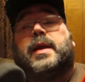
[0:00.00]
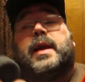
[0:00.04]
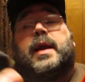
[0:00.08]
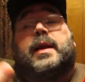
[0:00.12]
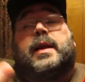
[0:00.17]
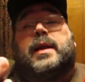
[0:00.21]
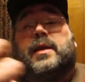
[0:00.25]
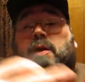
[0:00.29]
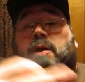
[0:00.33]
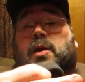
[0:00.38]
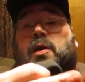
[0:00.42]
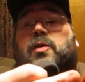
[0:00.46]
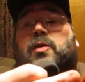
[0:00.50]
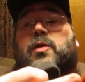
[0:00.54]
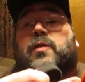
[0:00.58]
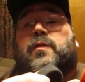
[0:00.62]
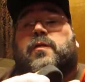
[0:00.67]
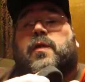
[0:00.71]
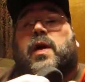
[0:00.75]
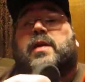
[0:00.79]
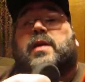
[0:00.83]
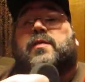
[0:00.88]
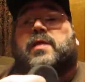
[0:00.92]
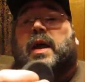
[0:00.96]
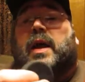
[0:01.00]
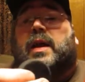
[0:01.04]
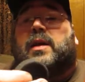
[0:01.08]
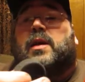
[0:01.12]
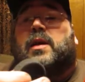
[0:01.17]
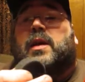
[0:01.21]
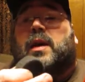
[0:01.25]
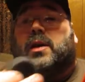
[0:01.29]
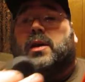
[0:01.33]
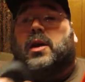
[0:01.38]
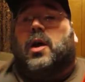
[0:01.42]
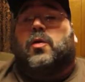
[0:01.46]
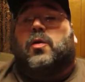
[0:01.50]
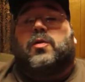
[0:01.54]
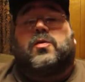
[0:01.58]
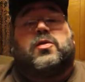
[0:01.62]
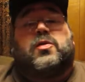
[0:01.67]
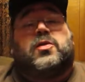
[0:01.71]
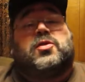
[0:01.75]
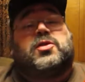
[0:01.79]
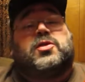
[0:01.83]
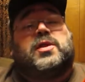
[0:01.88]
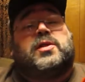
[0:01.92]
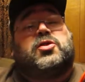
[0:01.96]
into your device and, and you know,
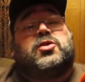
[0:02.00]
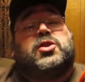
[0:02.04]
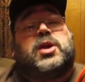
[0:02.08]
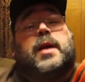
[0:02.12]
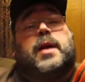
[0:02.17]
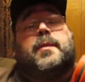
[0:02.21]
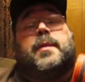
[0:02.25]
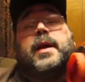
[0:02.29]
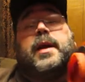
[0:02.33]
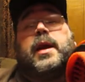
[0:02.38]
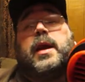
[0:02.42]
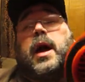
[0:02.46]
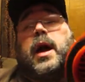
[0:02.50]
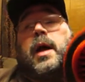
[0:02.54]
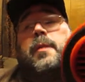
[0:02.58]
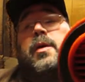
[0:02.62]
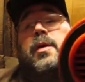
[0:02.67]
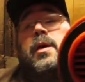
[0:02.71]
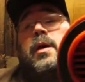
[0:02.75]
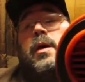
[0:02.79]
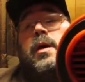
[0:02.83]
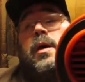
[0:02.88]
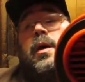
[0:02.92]
jamming it up.